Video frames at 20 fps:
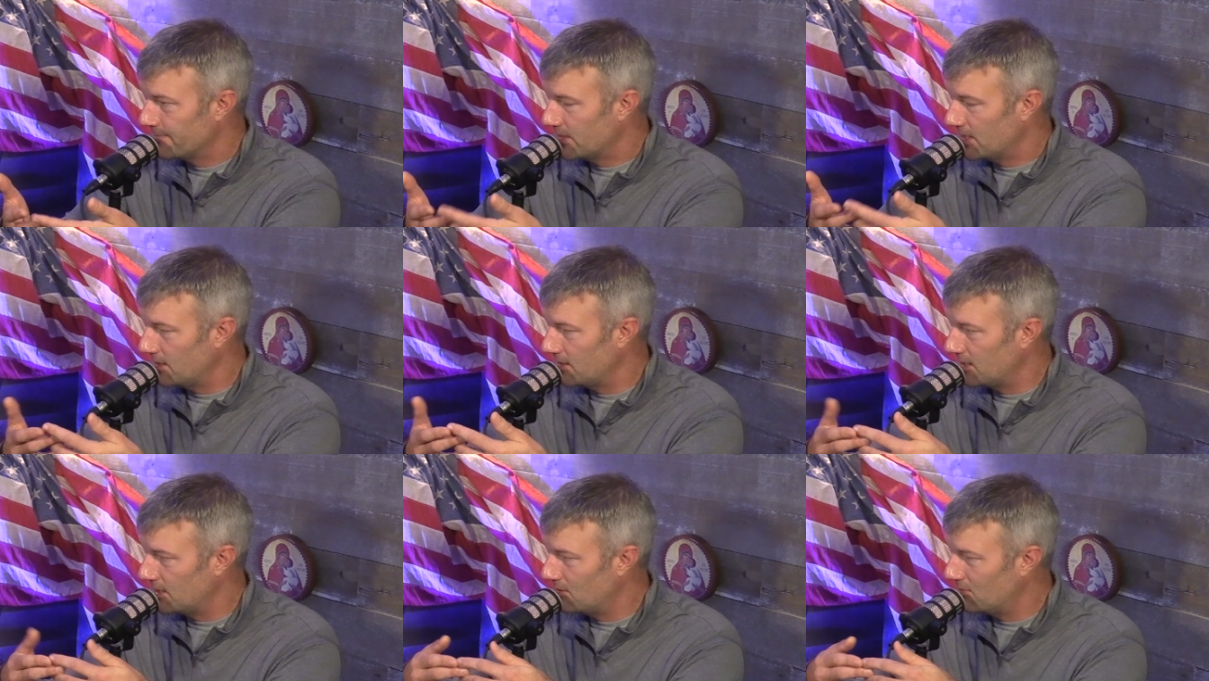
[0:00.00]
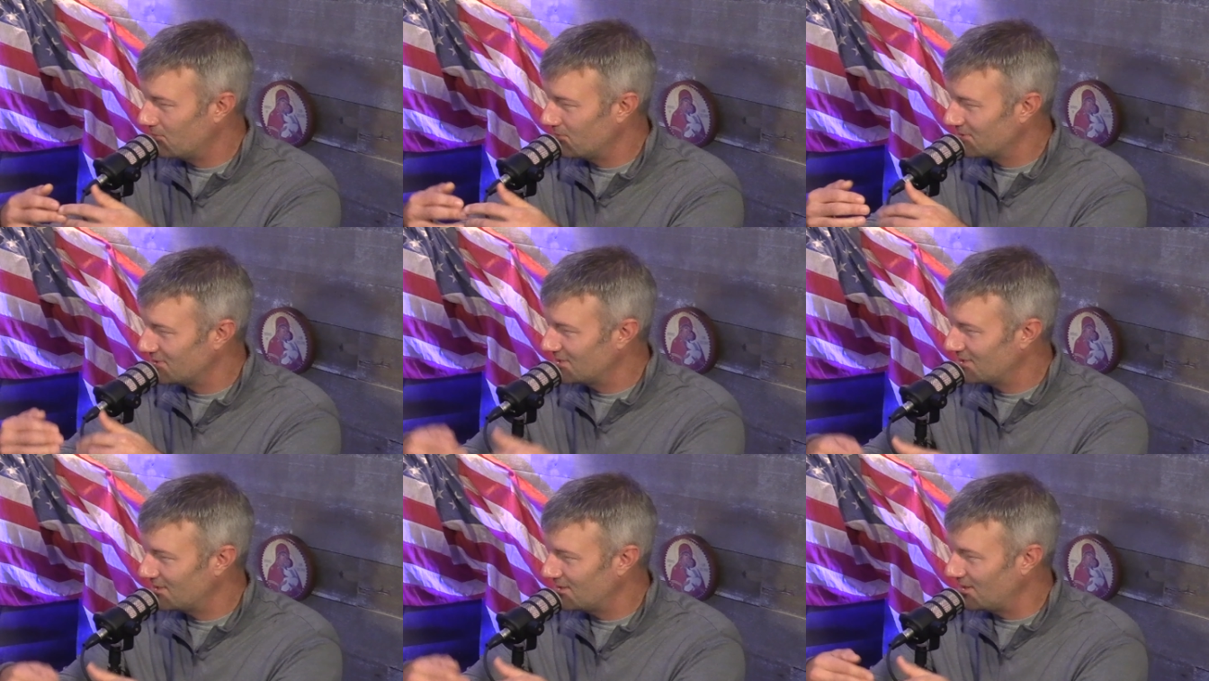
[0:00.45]
they
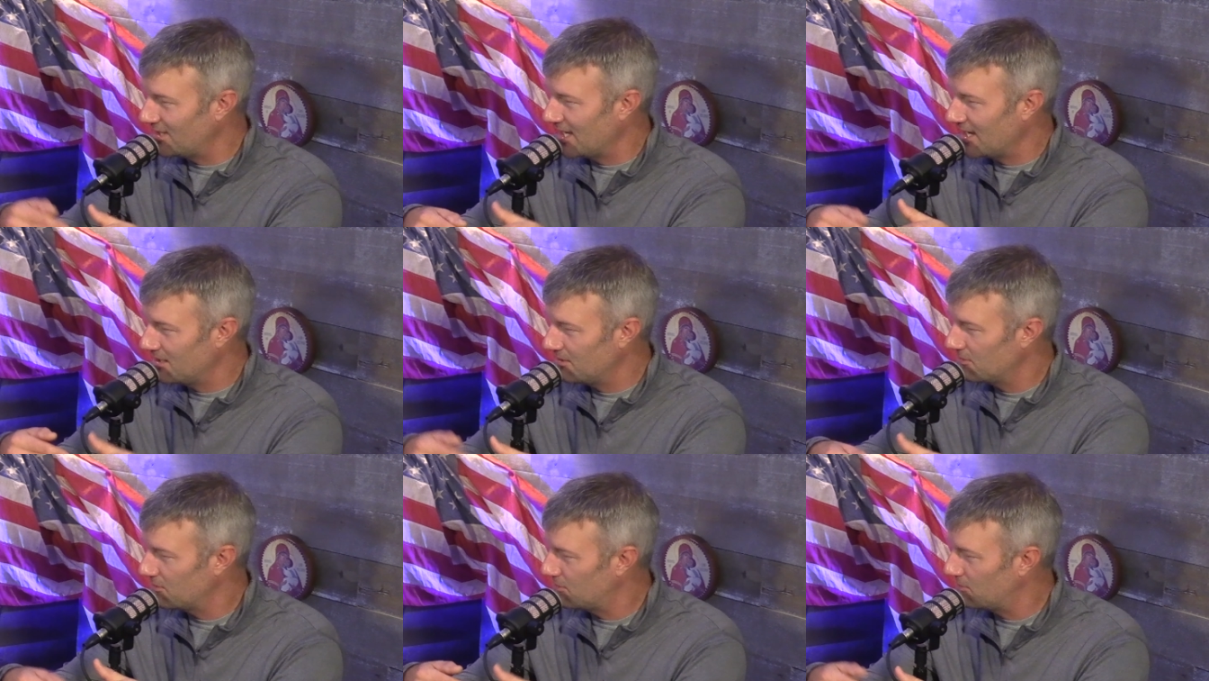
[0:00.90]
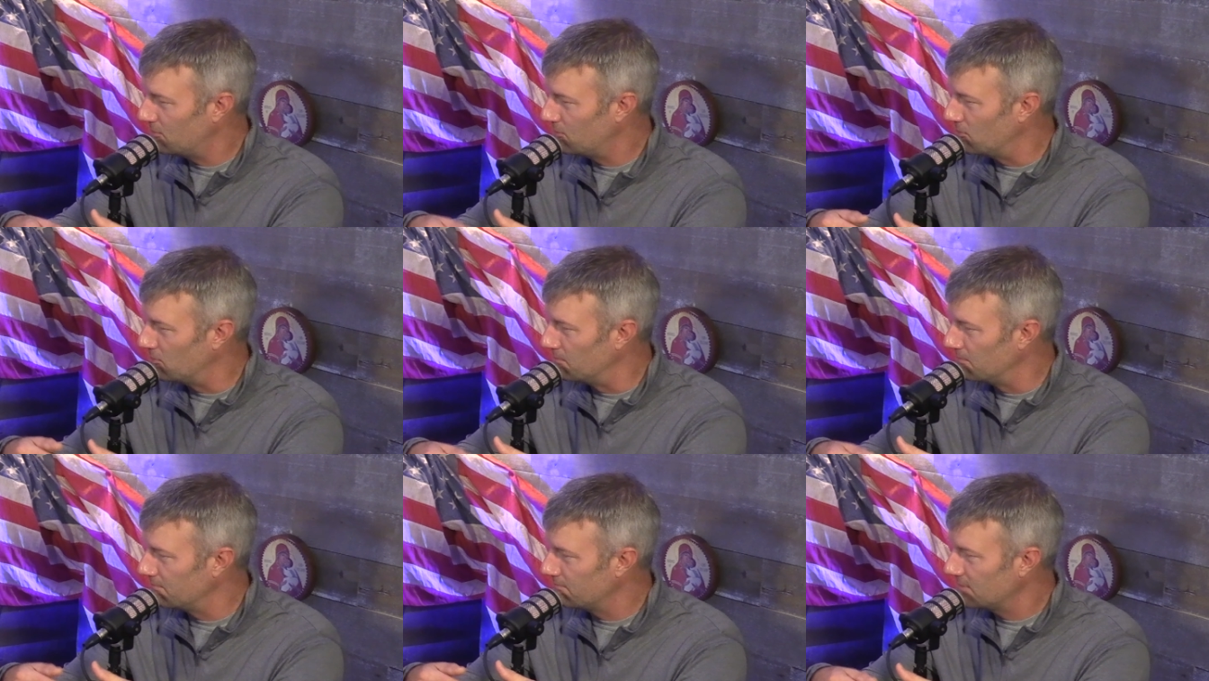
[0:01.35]
don't land
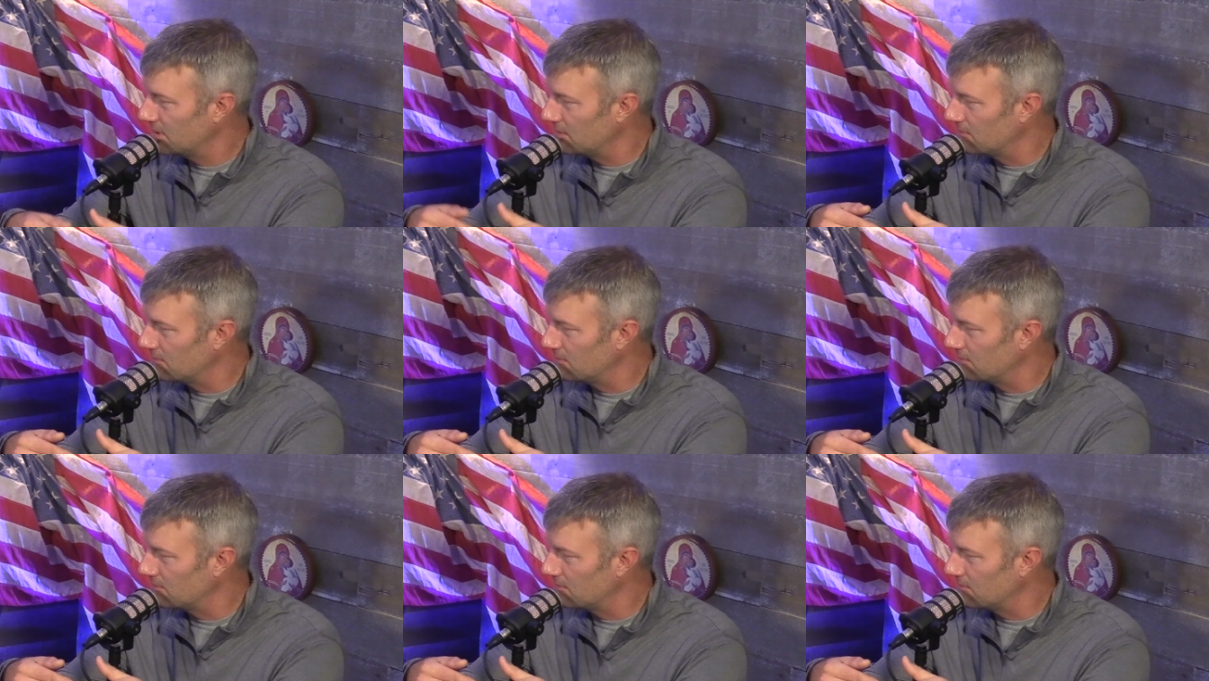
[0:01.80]
home